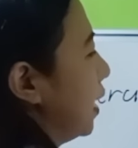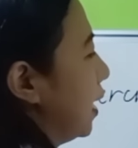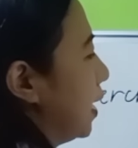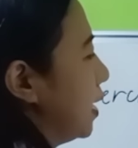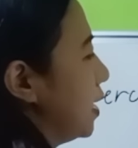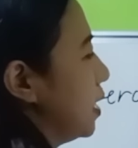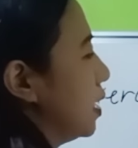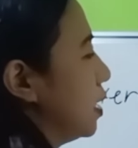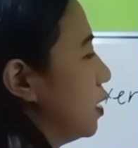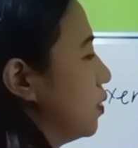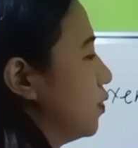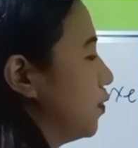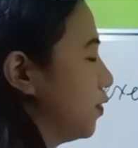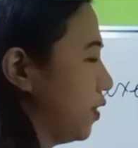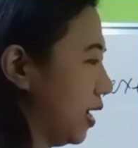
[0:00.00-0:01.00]
a
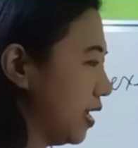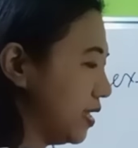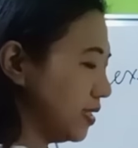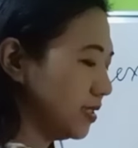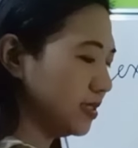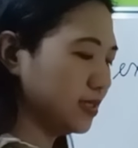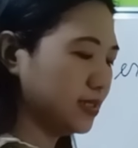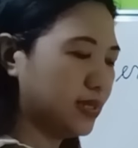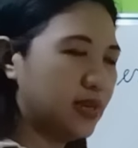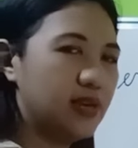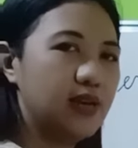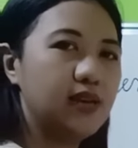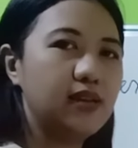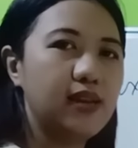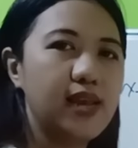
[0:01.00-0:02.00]
phrase.
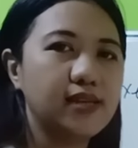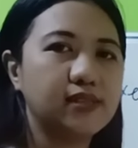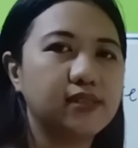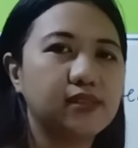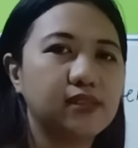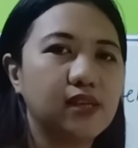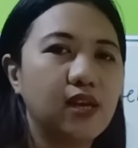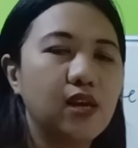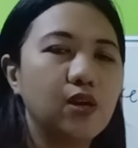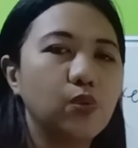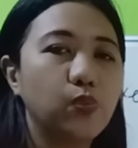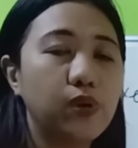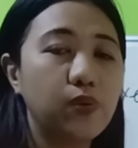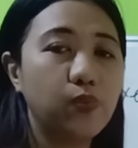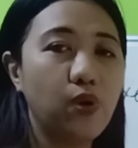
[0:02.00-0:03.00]
Next, we